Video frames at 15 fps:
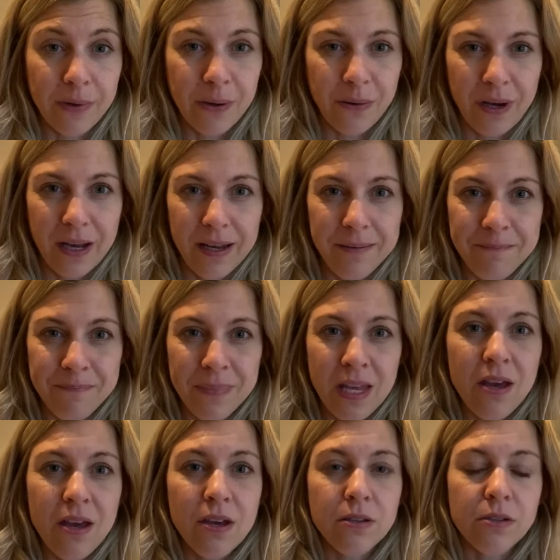Okay,
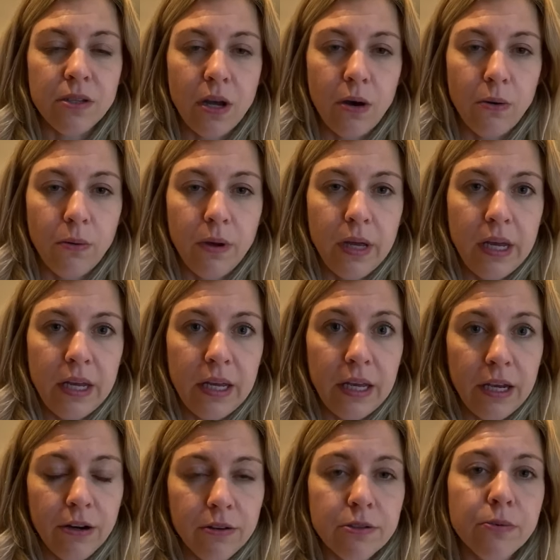so
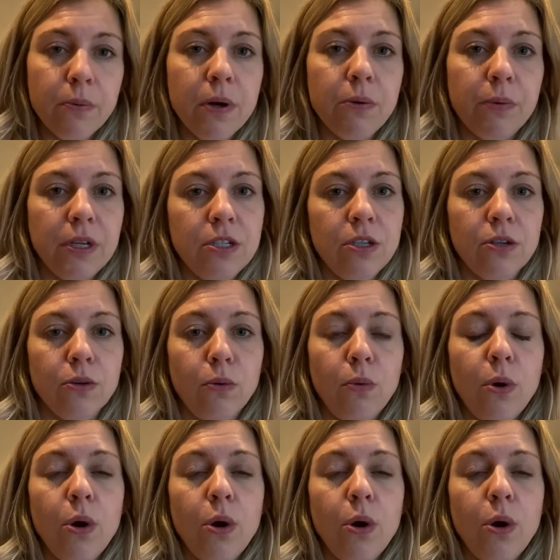here's what we do.